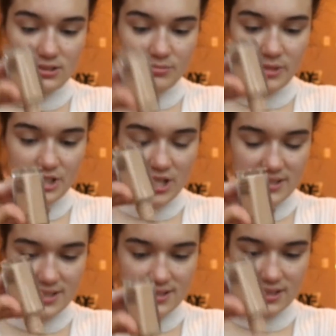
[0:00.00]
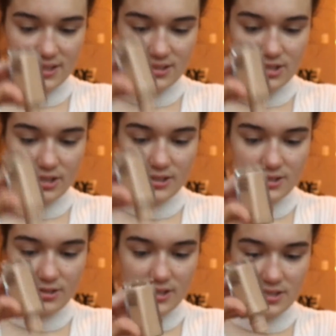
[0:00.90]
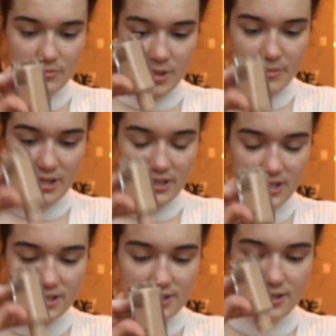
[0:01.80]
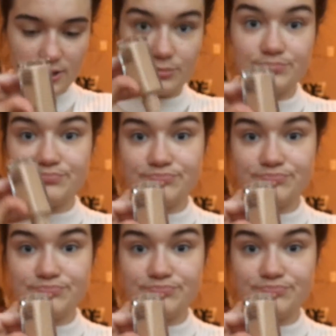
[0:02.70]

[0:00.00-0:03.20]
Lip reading: my chest doesn't get as dark as the rest of my body, so